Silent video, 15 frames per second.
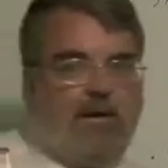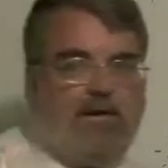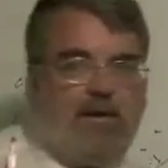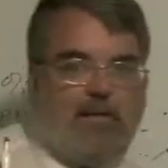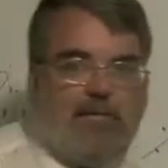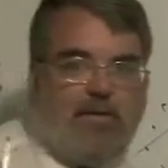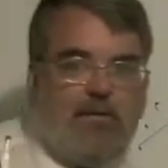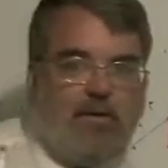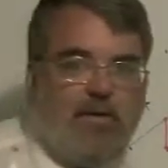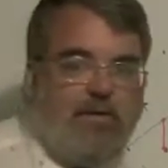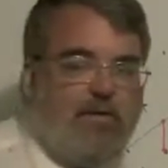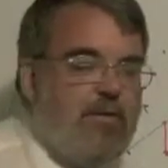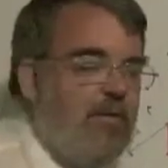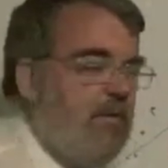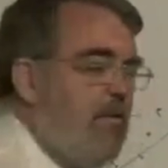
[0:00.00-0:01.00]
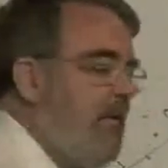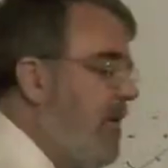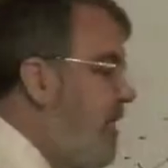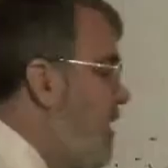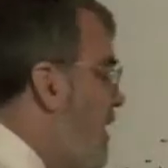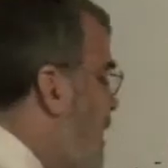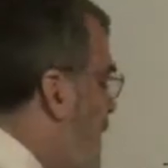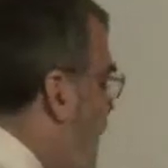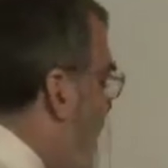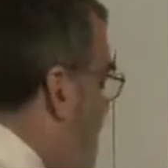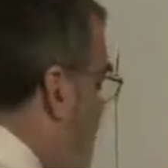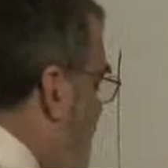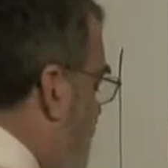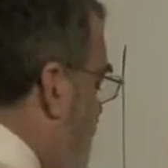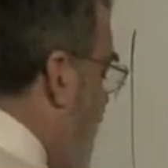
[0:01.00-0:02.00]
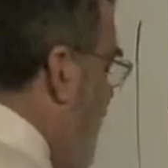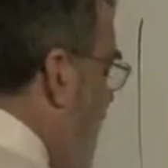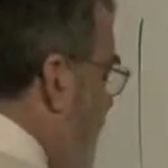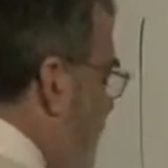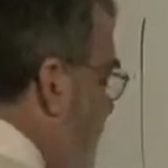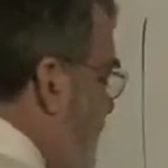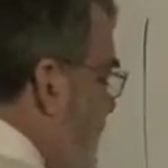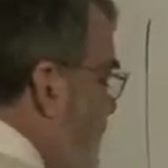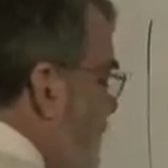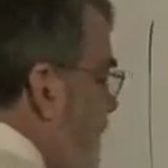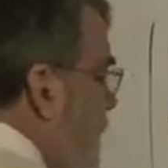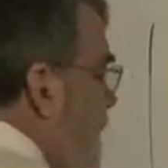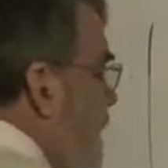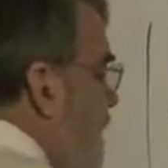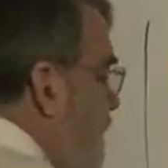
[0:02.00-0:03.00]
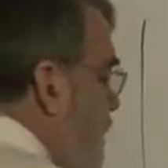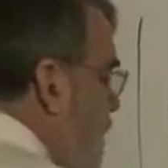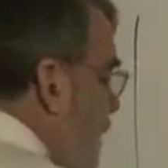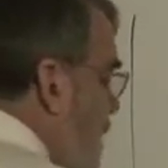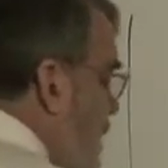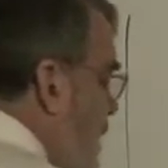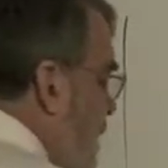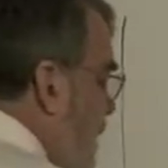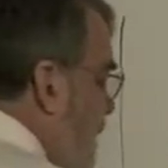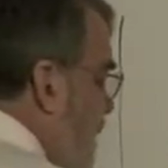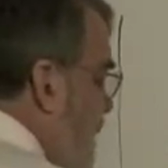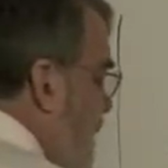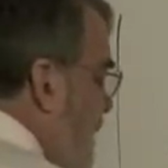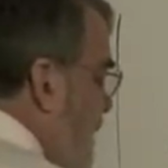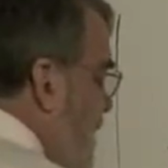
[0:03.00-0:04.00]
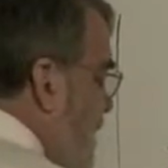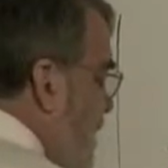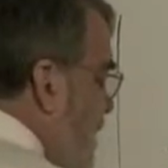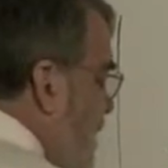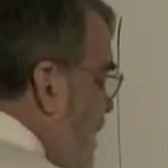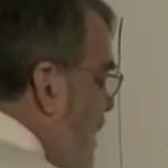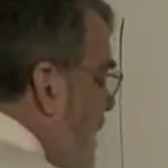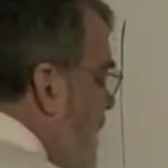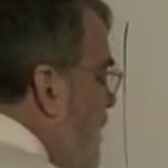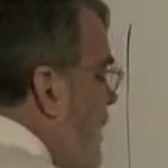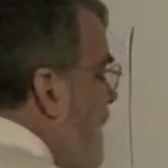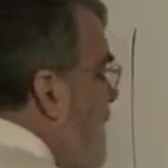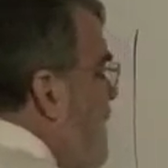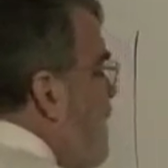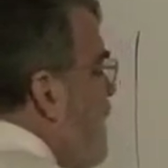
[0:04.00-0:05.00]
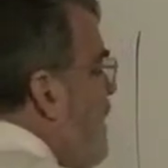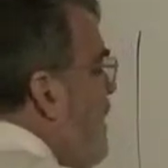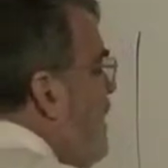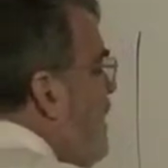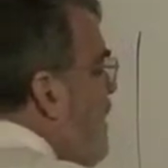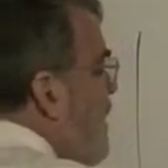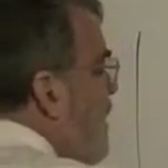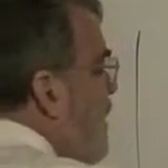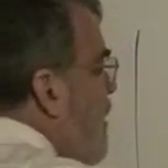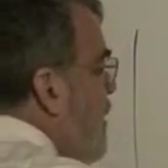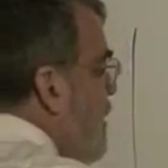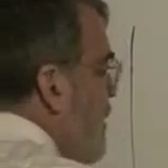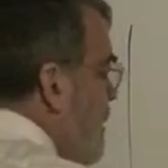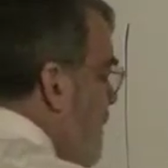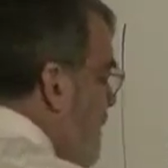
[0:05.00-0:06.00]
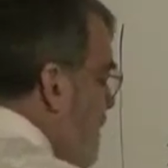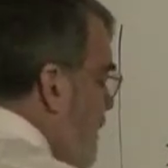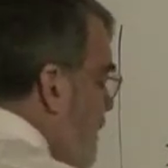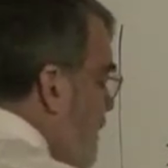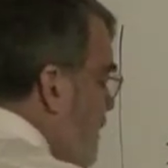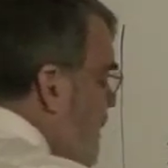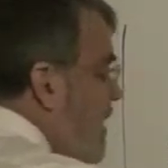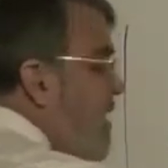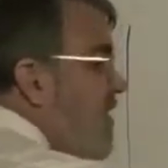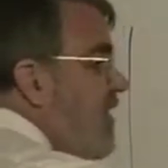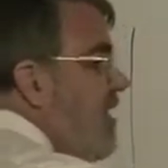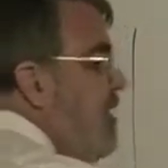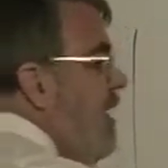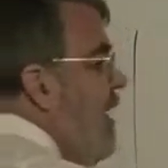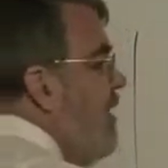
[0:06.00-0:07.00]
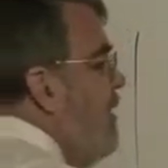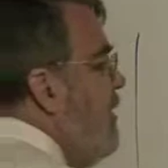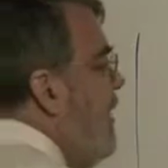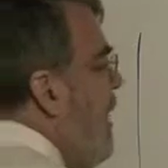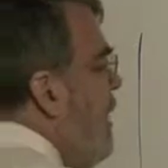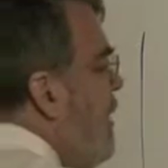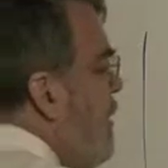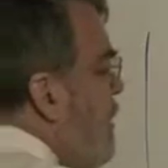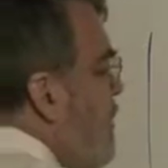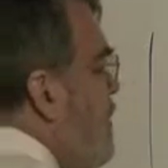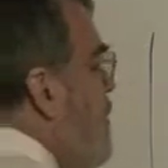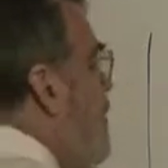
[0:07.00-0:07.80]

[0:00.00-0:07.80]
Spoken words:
that type of question, you only can compare it to other things at that same independent variable, that same x value.